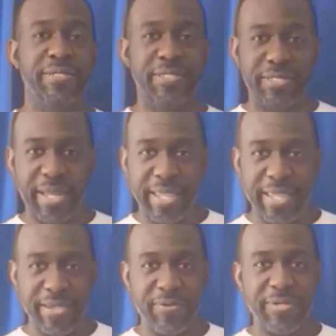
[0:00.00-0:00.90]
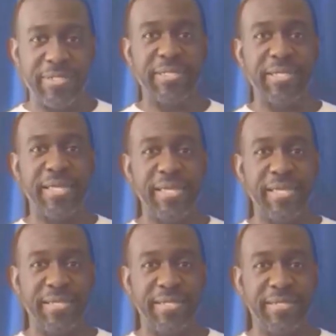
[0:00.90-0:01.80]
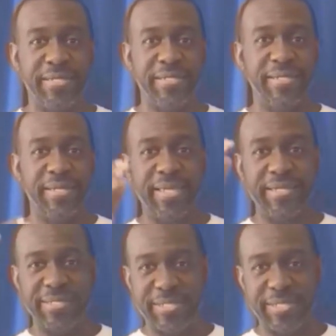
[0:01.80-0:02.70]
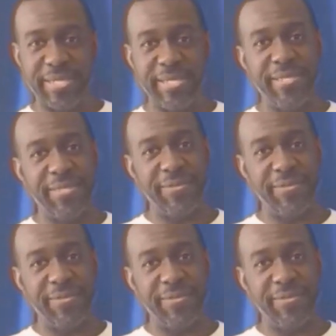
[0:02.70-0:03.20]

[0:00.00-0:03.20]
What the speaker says: Stay on to the end, again, to see the